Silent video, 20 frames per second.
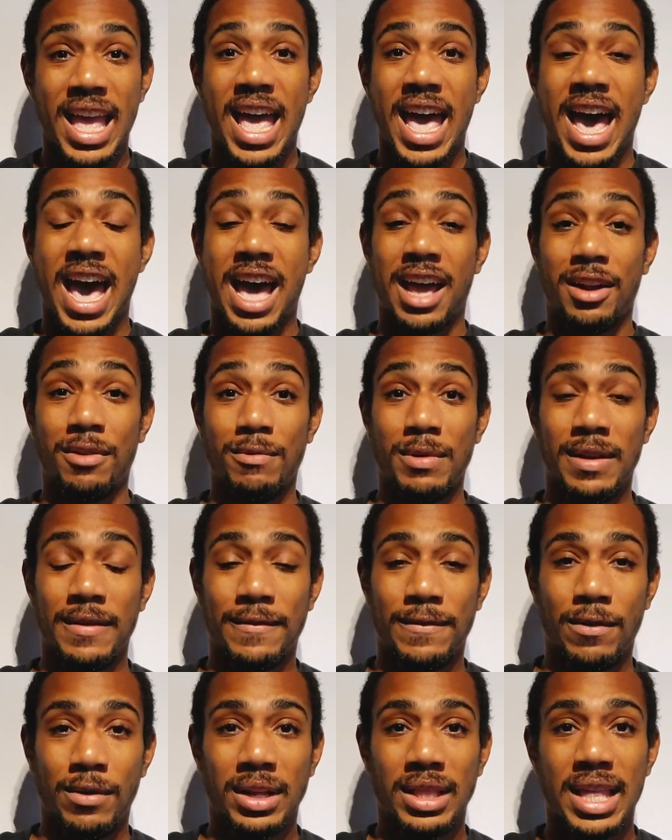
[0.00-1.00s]
How do we
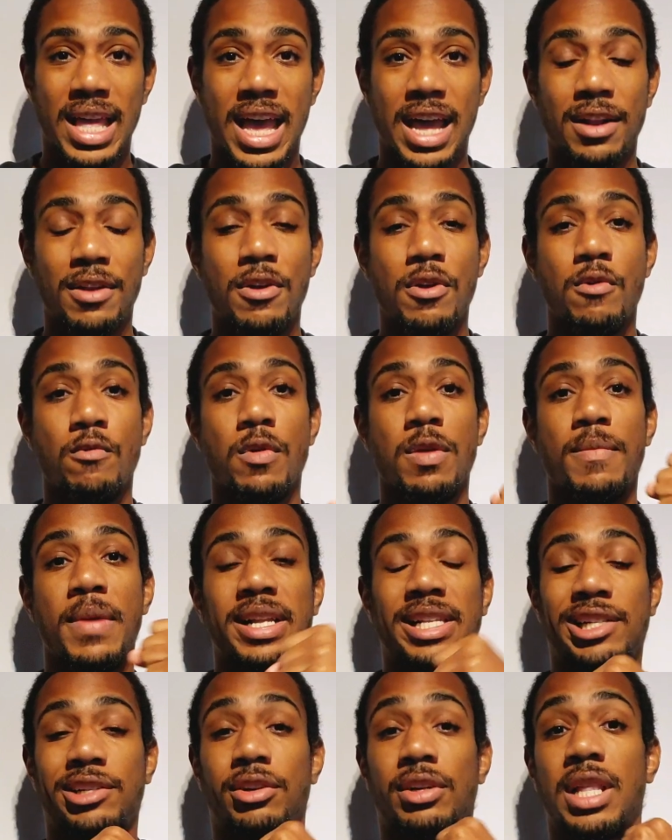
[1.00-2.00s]
avoid that? We make
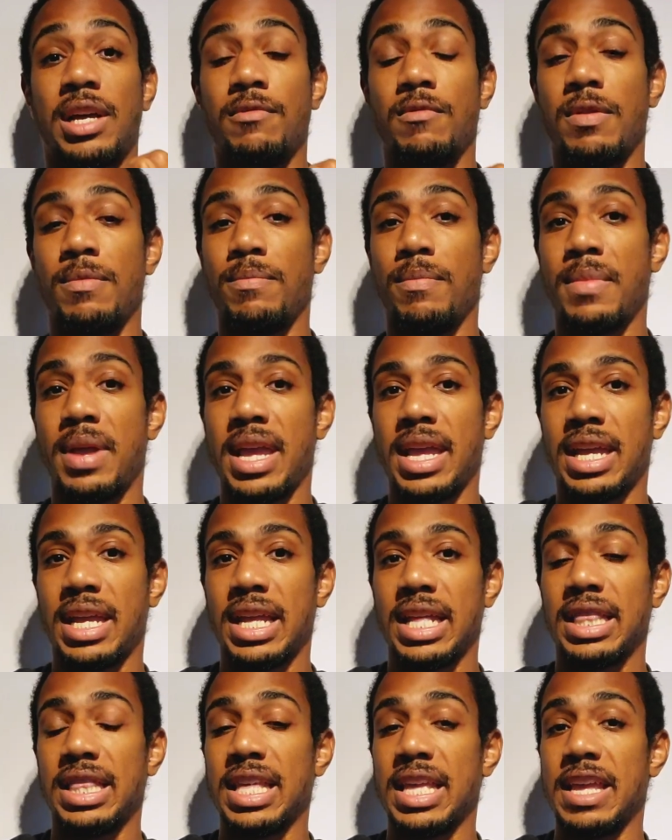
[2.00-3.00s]
sure that we make
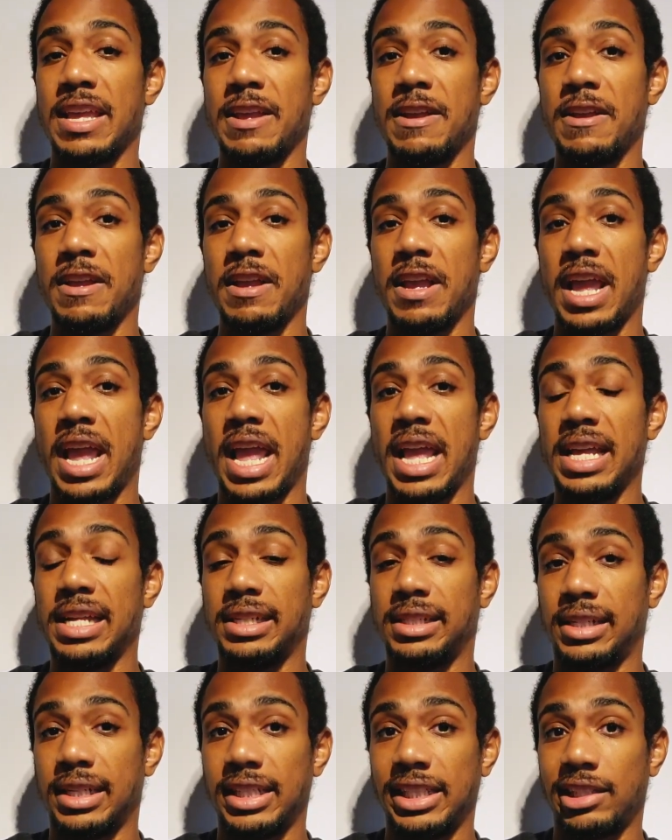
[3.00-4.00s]
the
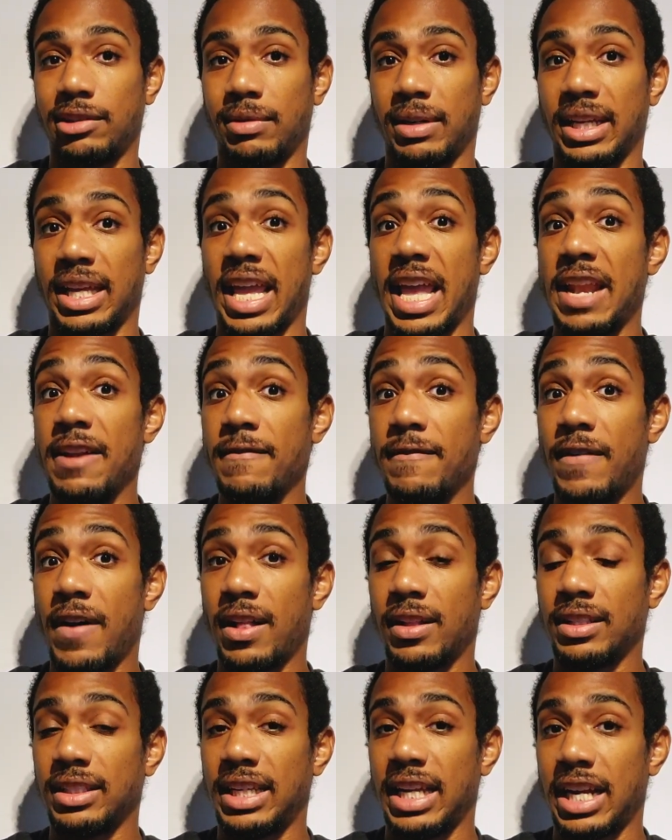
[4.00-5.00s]
eccentric
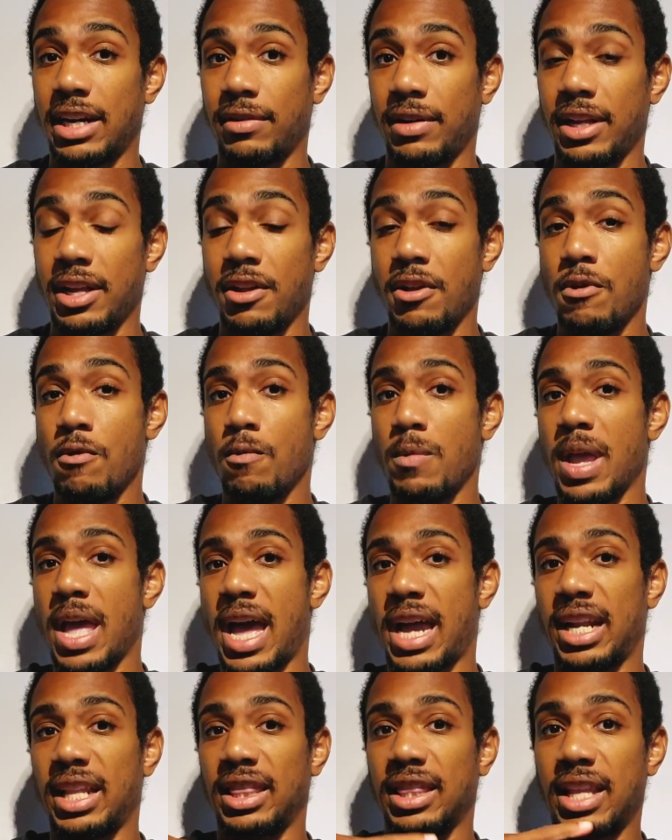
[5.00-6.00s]
involuntary. We
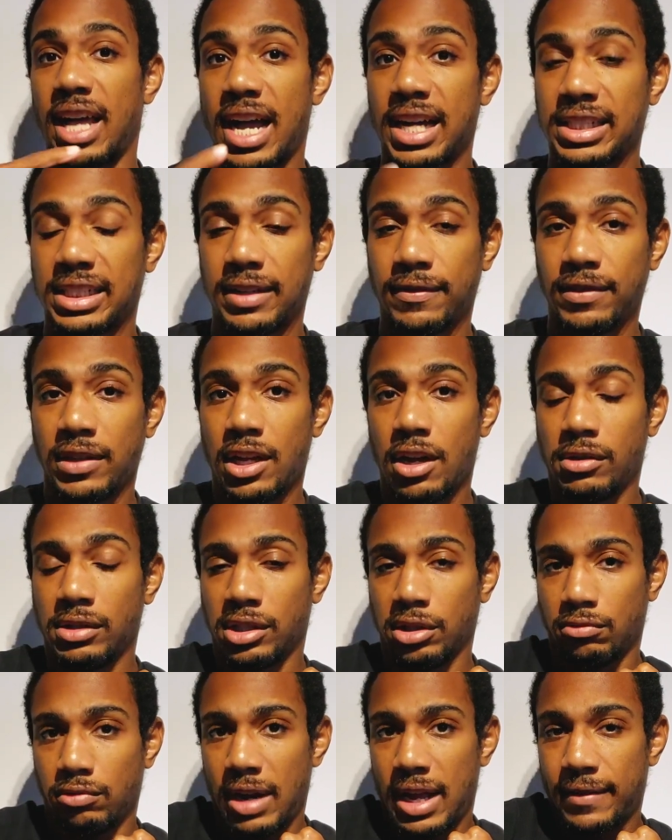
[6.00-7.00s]
add lots of load so
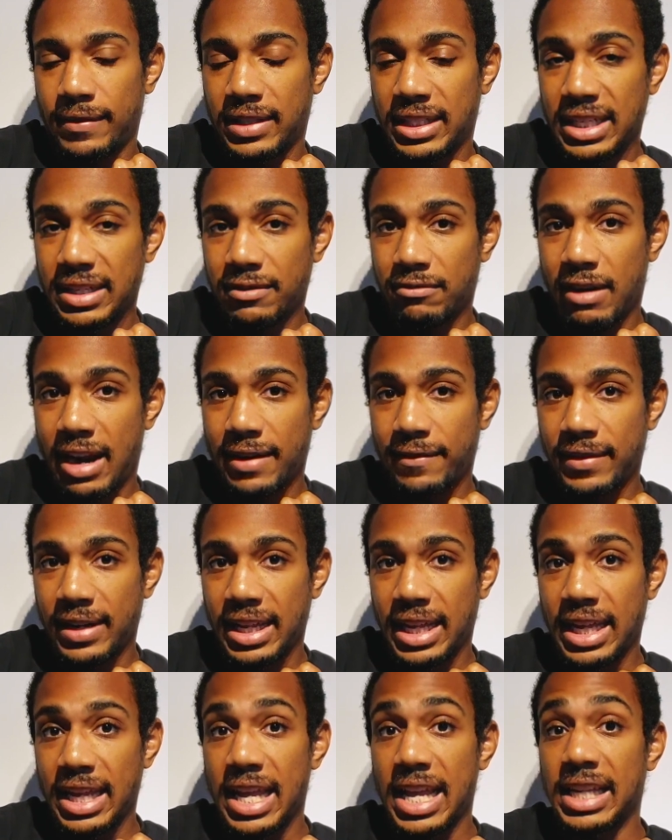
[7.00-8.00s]

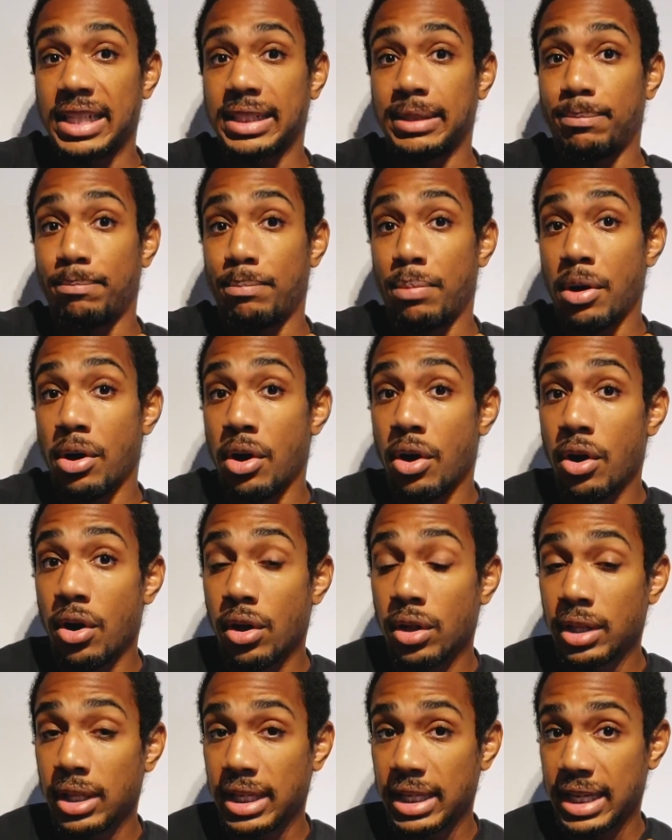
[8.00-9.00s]
gravity is
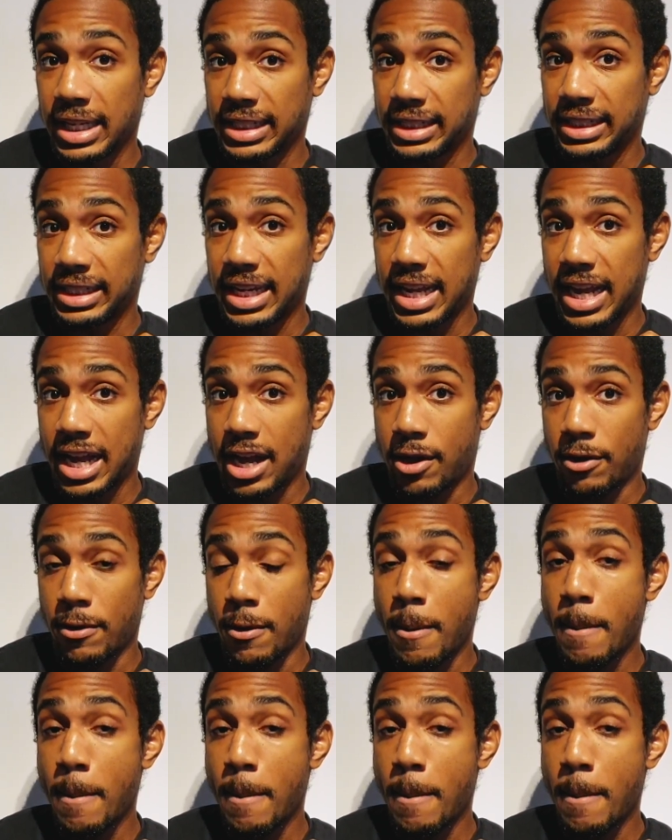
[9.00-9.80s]
pulling us down,